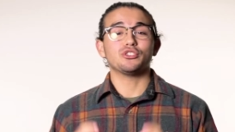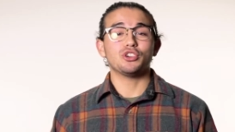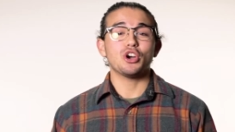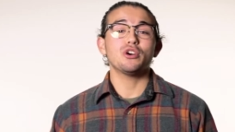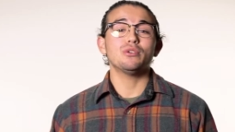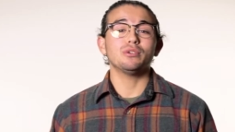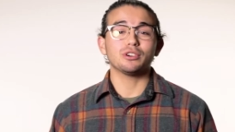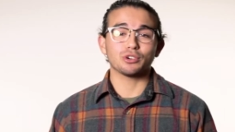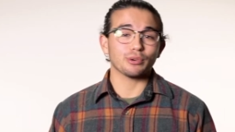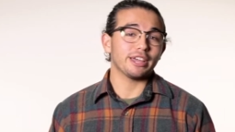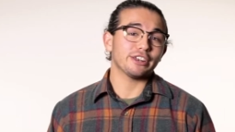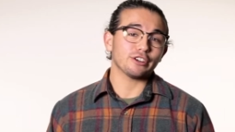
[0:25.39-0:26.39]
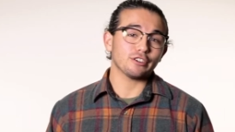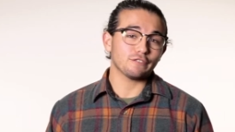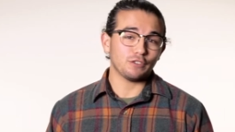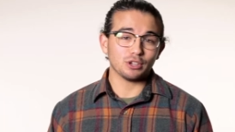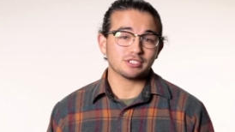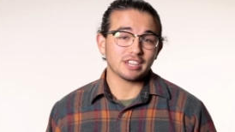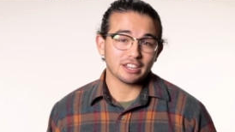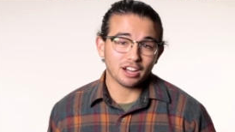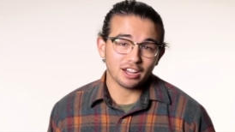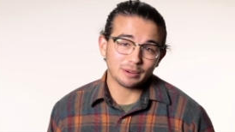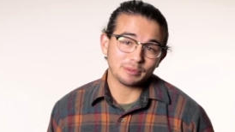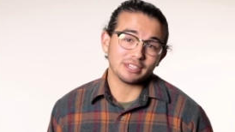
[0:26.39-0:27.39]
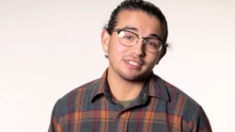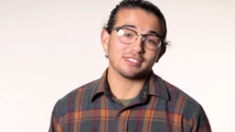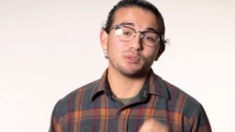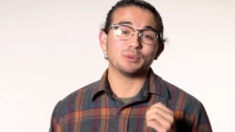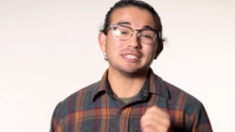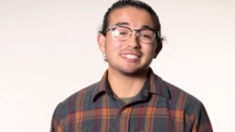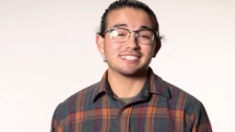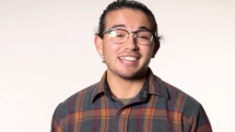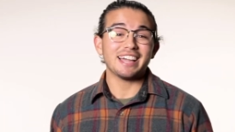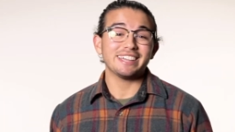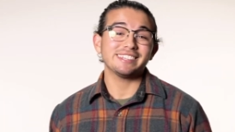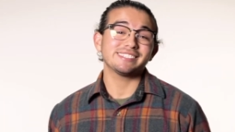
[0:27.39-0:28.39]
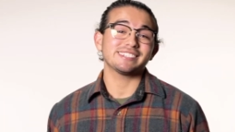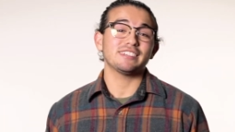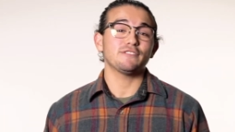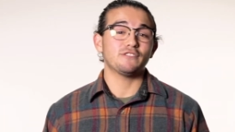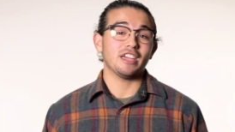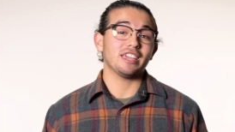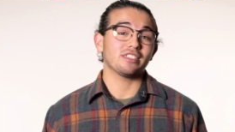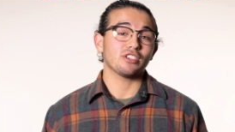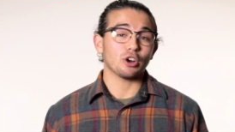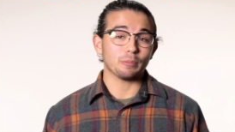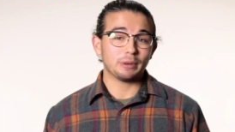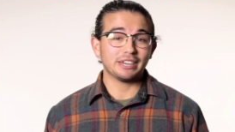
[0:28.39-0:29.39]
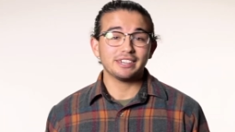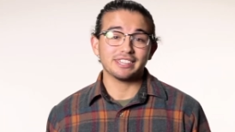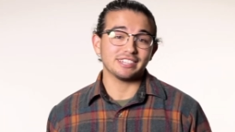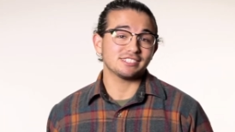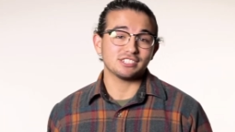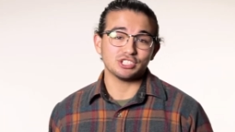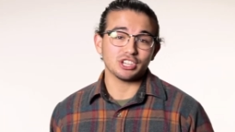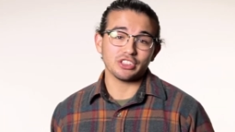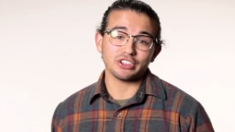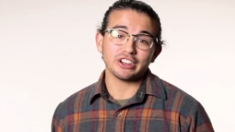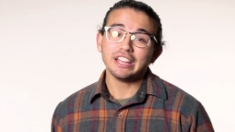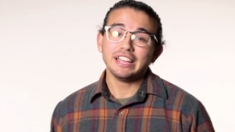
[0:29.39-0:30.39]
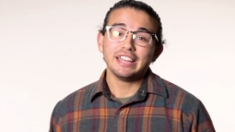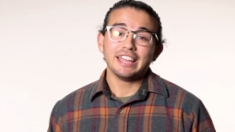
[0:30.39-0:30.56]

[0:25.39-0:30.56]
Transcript: no greater false dichotomy than when science and faith are pitted against each other